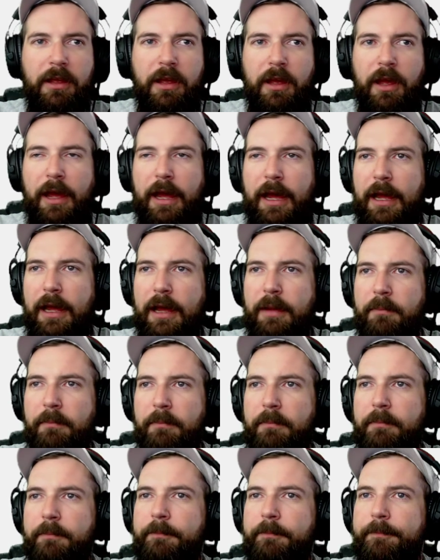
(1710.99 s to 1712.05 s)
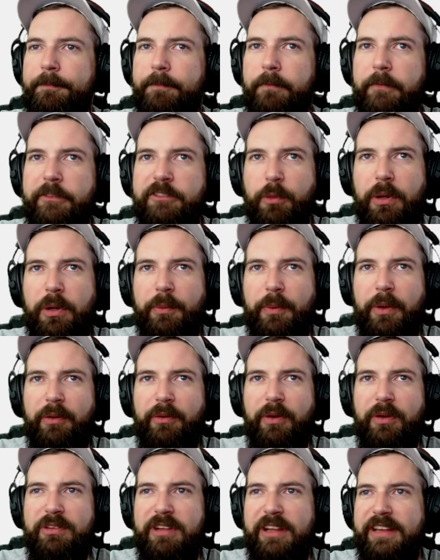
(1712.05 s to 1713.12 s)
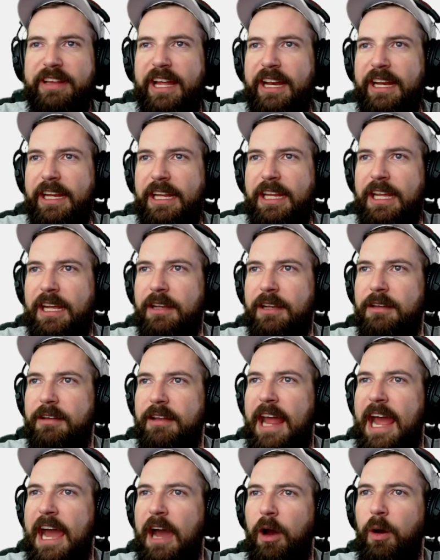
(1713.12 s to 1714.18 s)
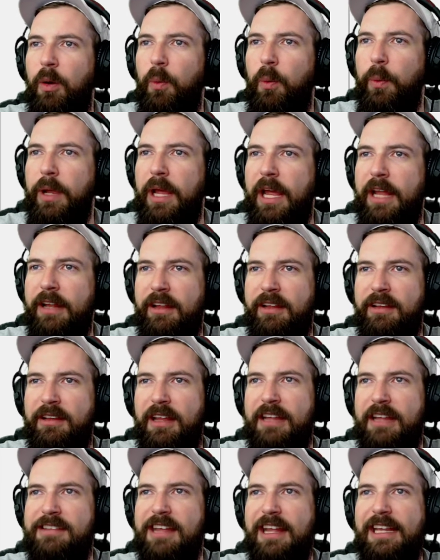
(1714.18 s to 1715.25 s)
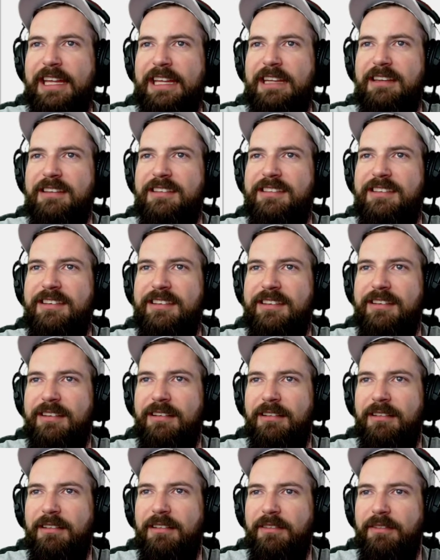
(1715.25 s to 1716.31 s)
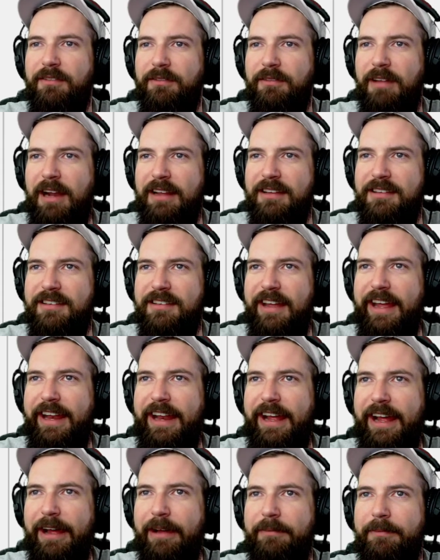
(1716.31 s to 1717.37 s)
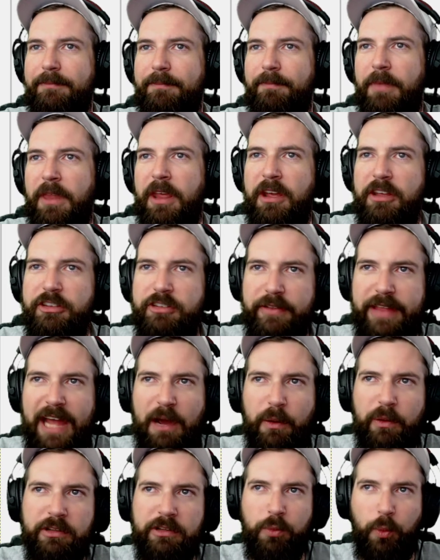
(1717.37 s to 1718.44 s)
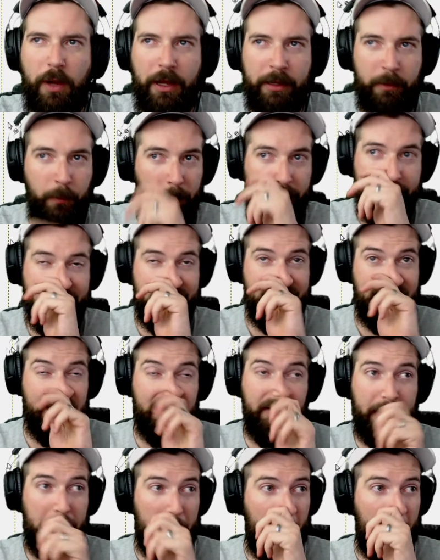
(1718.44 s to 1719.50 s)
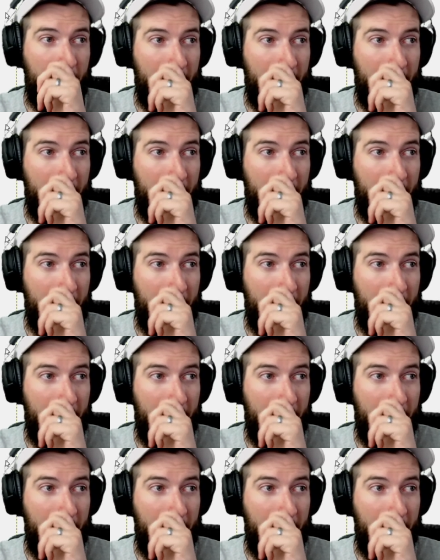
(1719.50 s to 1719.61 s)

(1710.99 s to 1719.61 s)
So we don't want to rotate that again. Now it's at least right side up. So that was one way to do it.